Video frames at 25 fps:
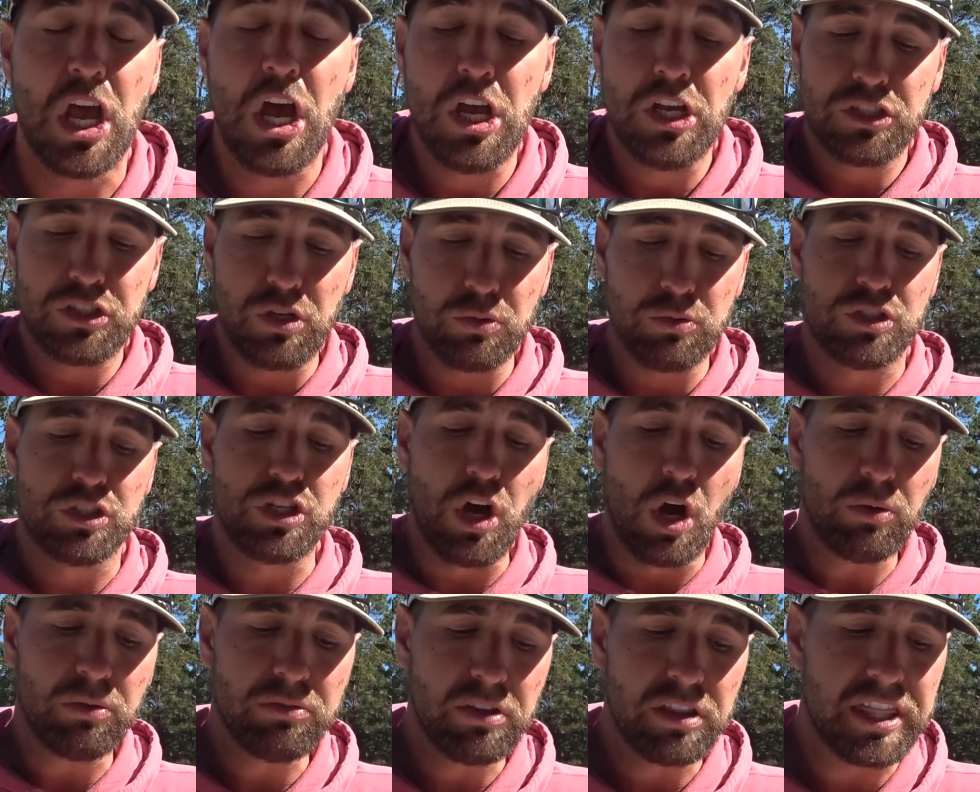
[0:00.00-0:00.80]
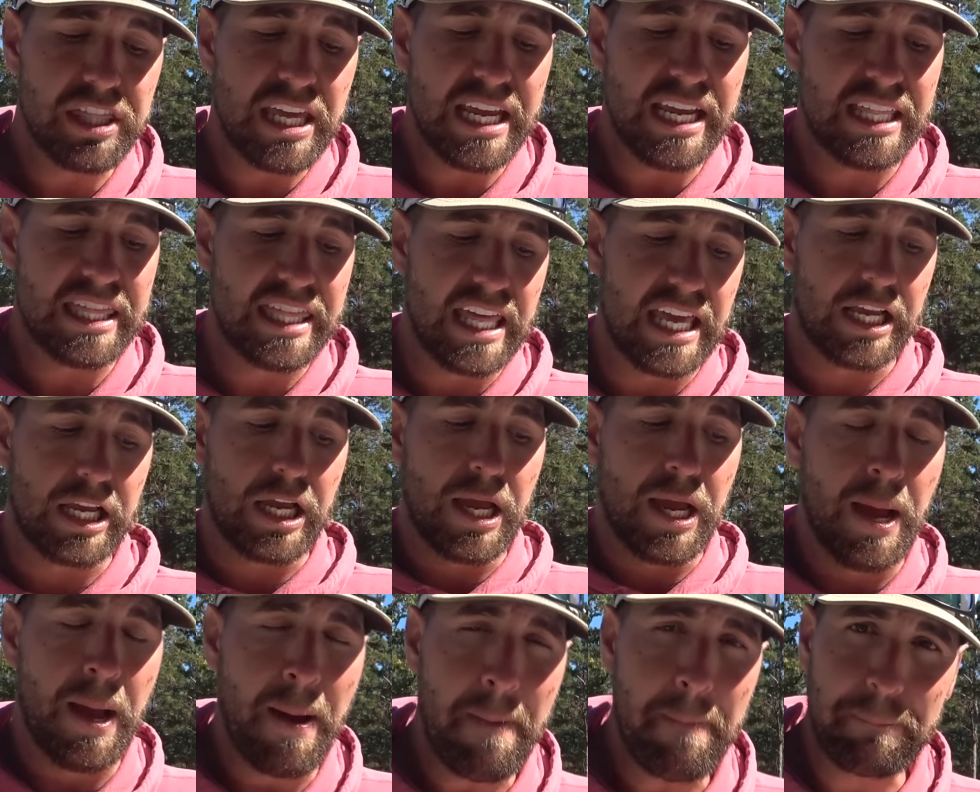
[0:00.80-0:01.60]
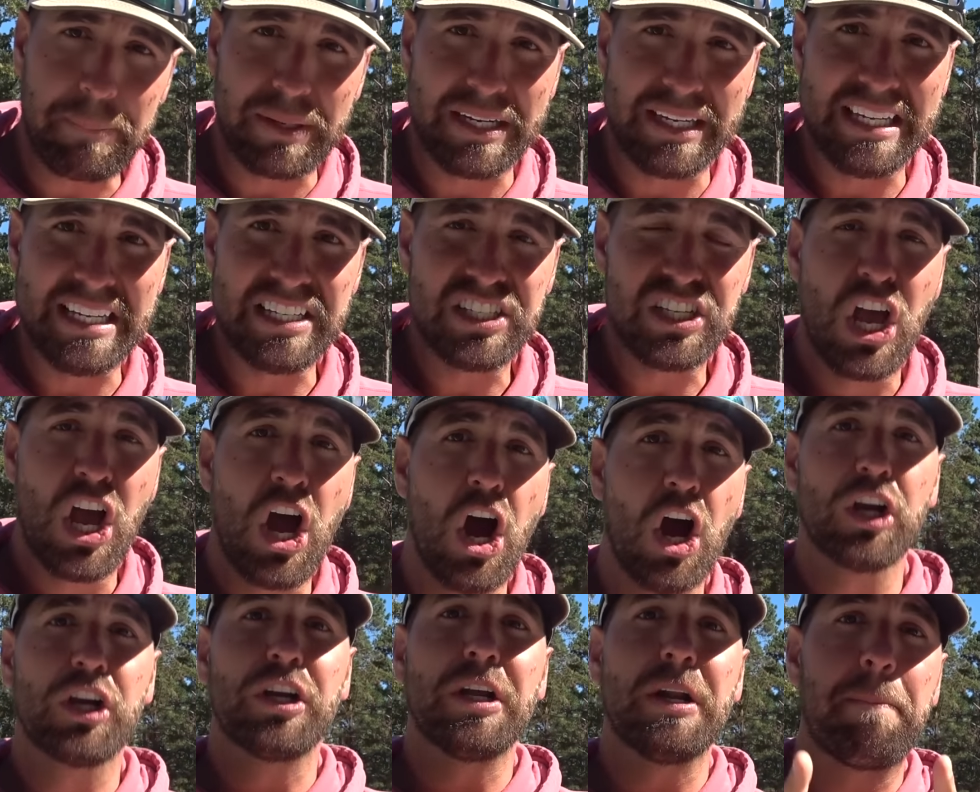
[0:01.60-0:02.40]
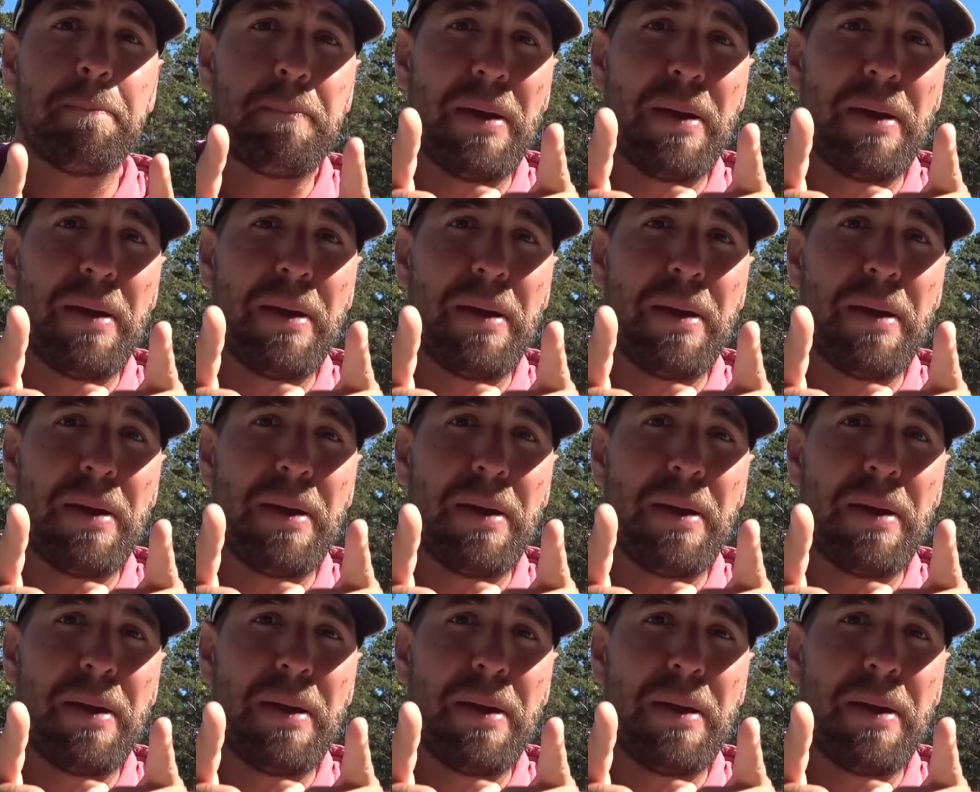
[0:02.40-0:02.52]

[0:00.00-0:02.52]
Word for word: So don't think that companies are going to